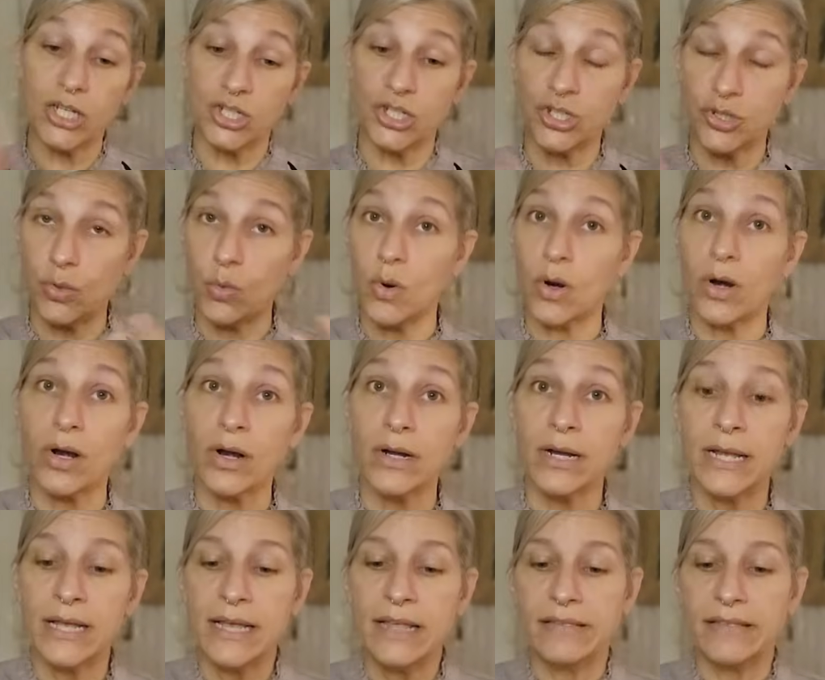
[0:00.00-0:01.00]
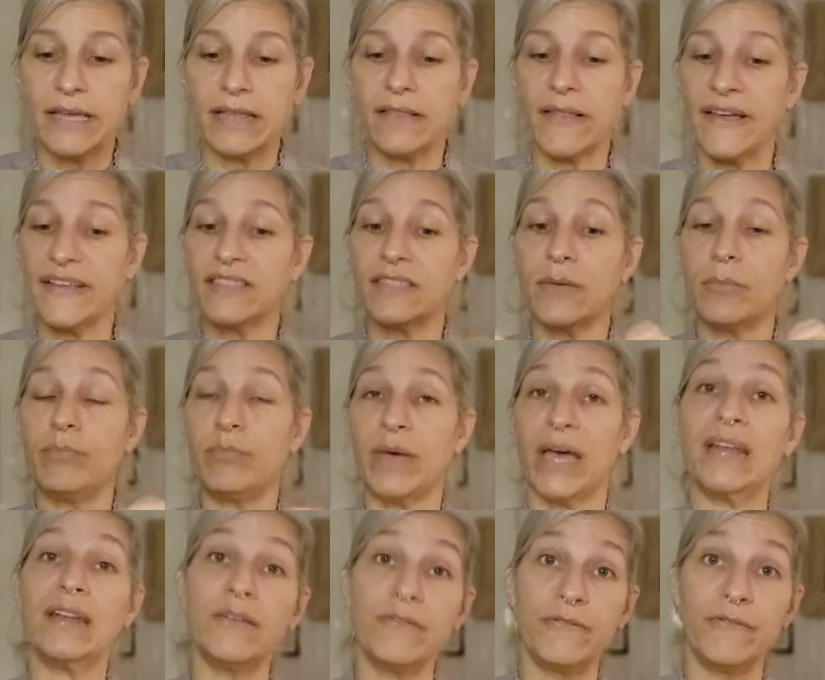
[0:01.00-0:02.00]
sure. They like the
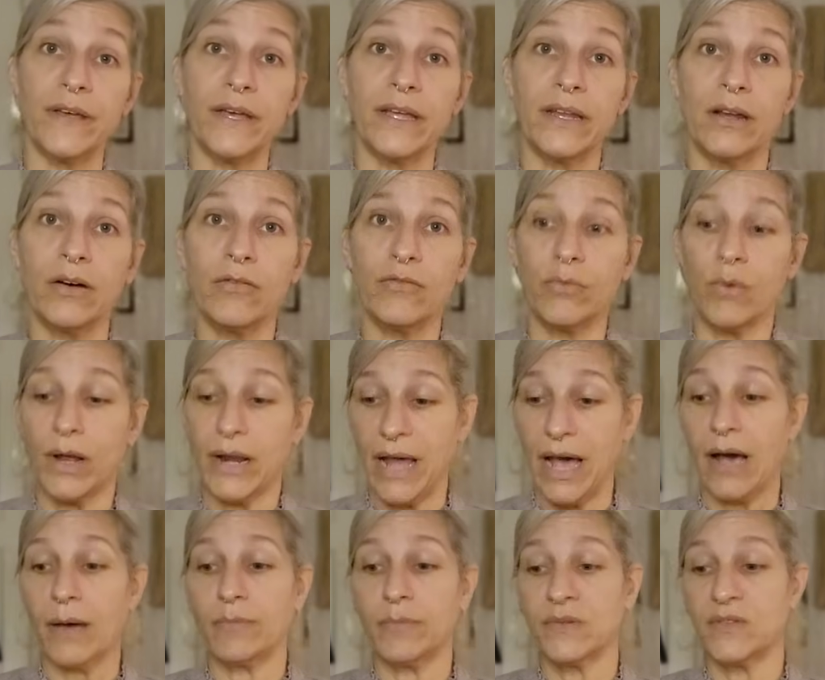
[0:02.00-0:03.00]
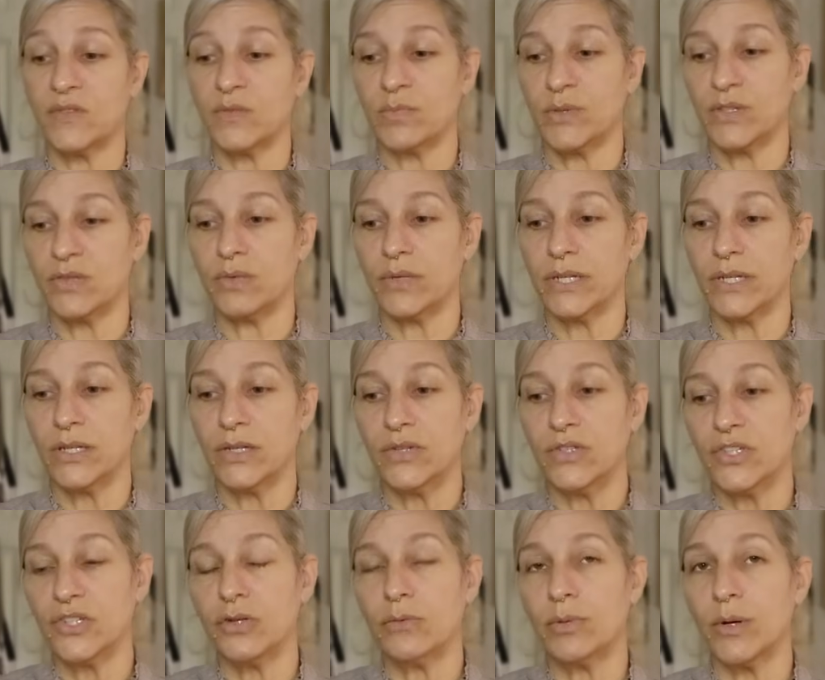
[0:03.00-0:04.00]
benefit of what happens between you
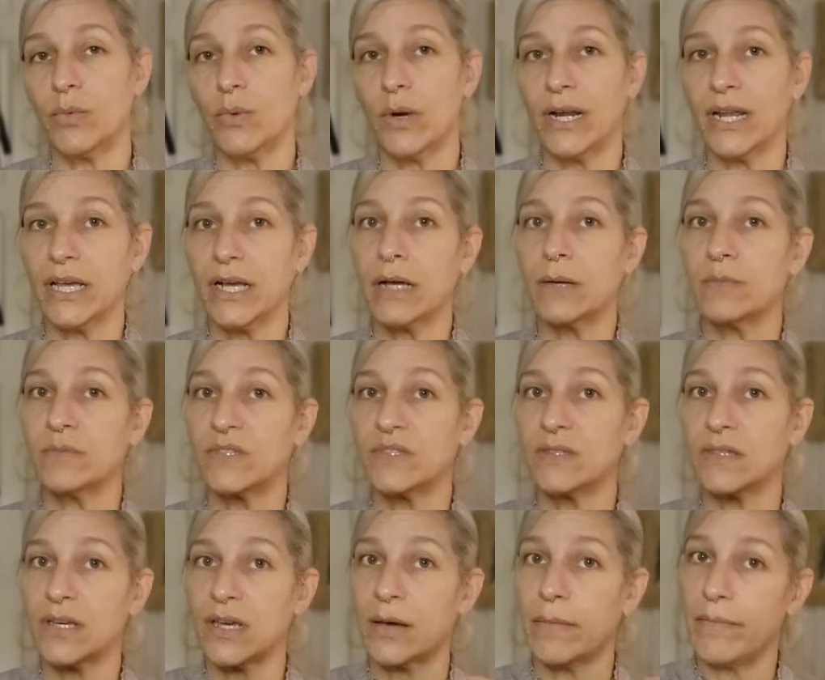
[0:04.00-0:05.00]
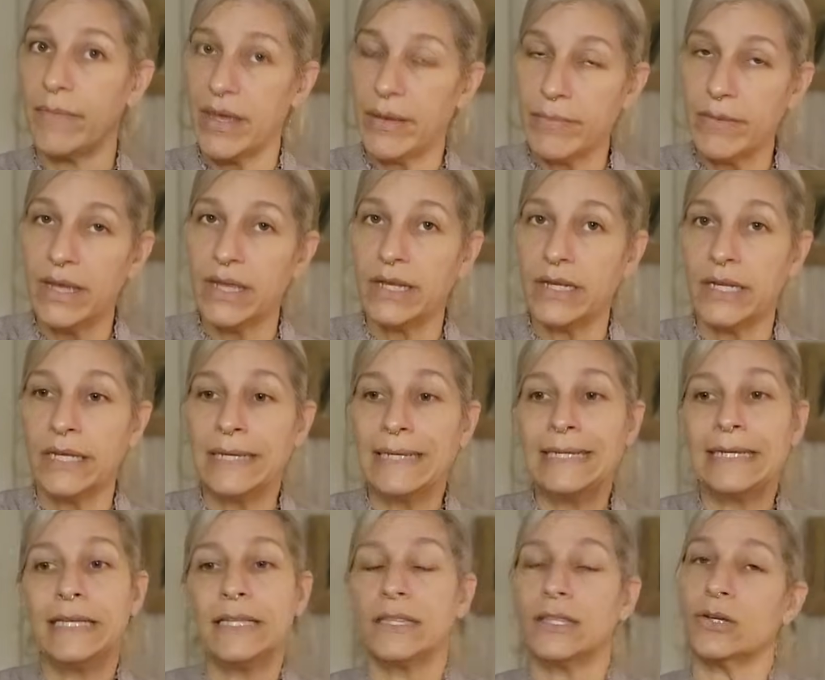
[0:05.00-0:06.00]
two, but when it comes to the commitment,
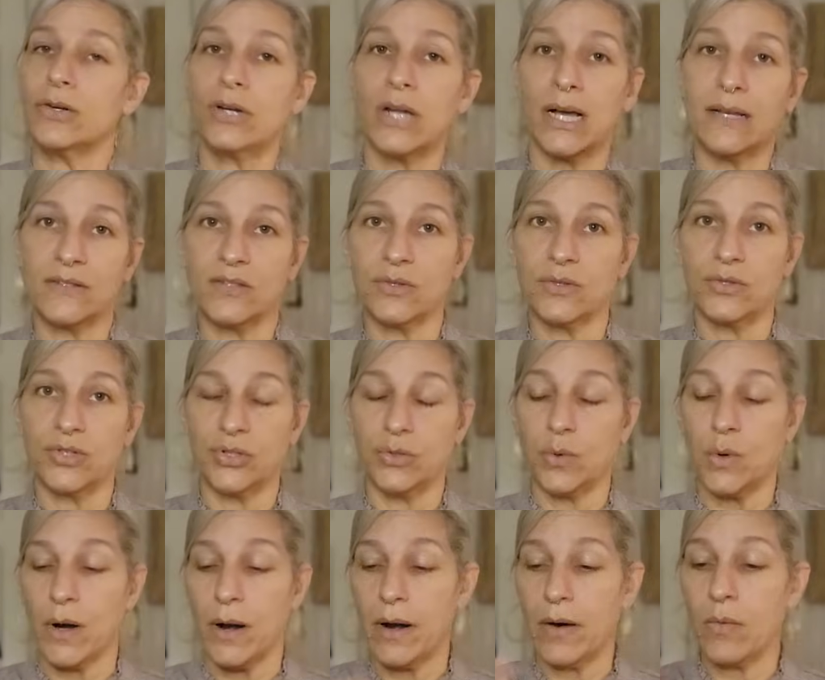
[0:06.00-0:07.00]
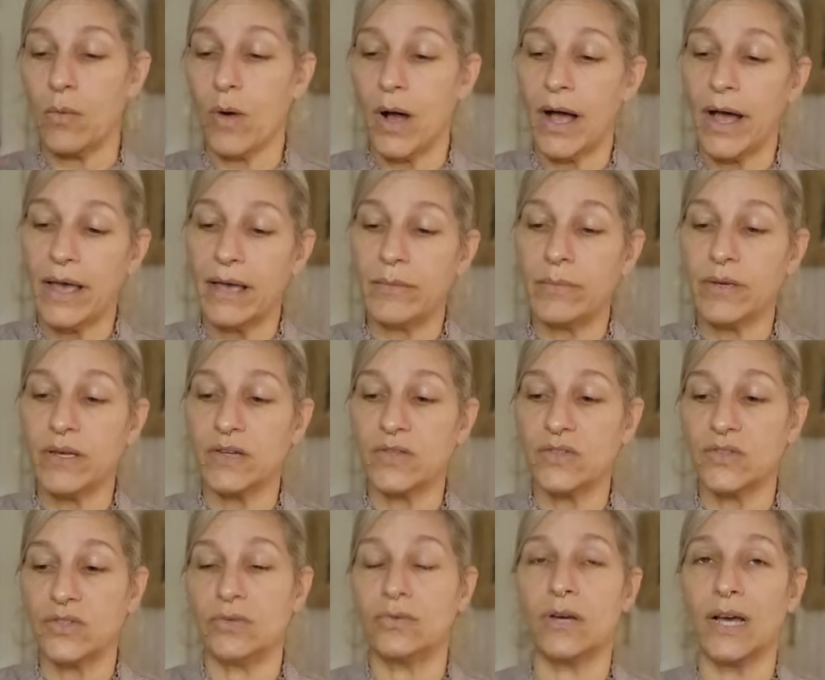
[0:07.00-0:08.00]
they're not so sure. Why?
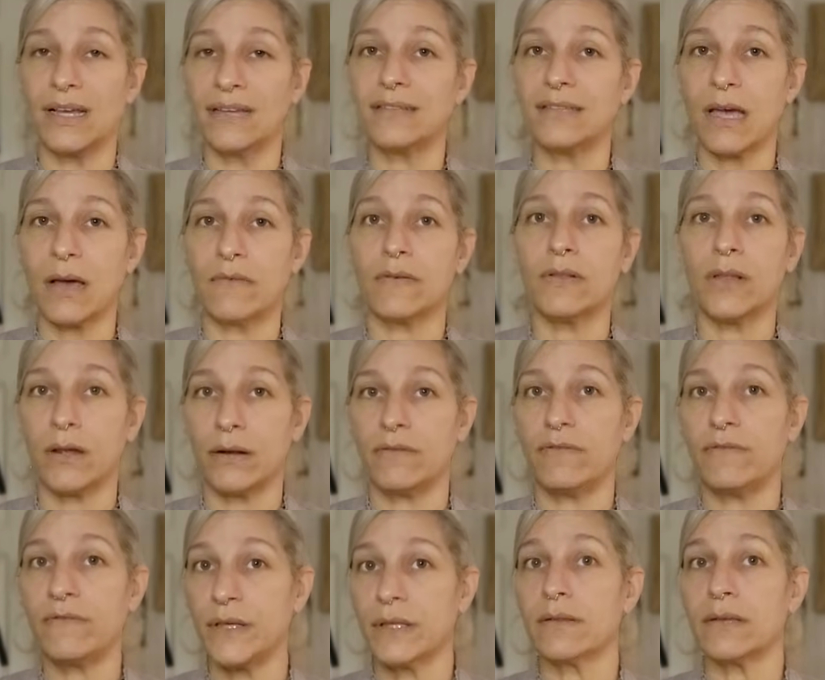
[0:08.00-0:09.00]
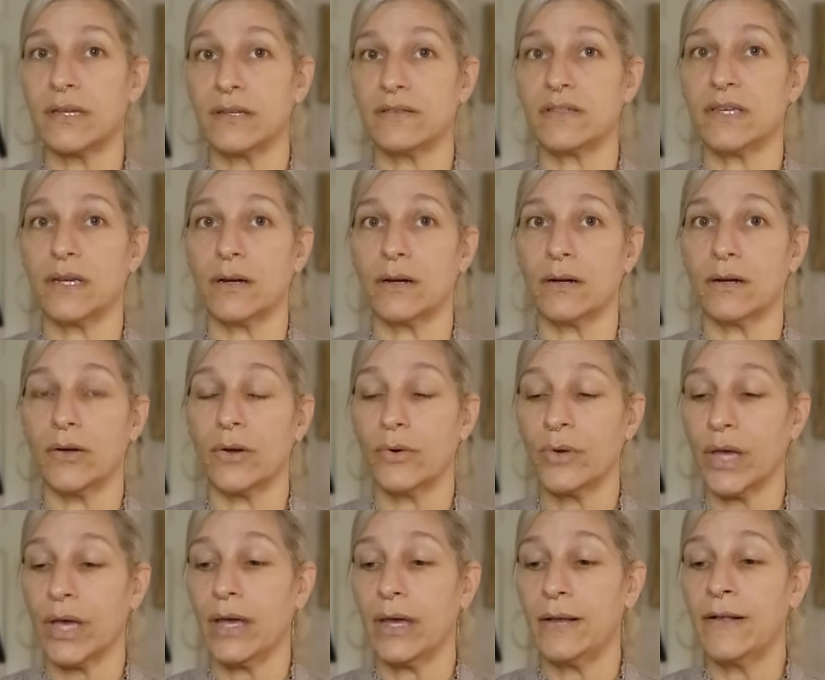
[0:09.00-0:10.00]
Because you guys have a lot of feelings here,
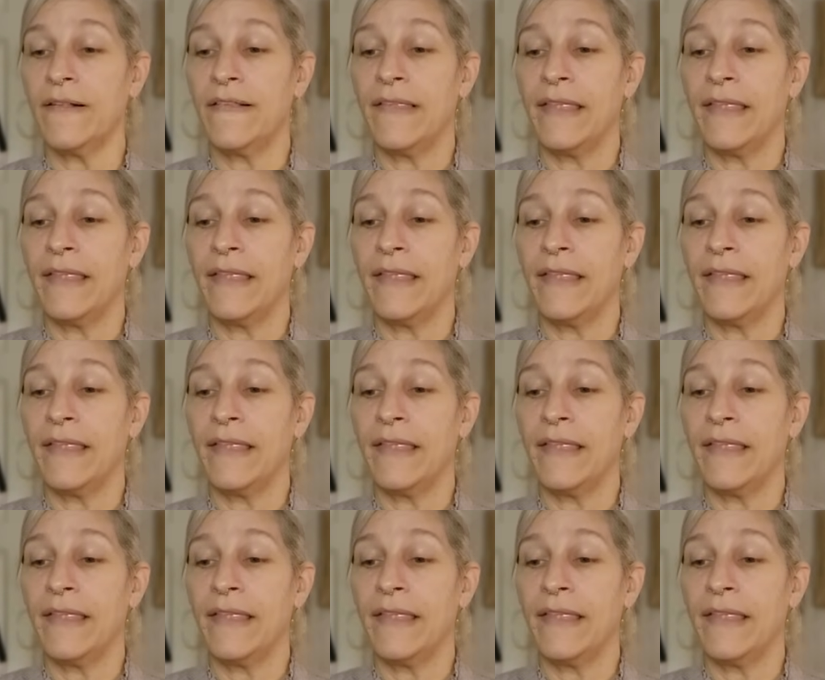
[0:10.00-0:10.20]
okay?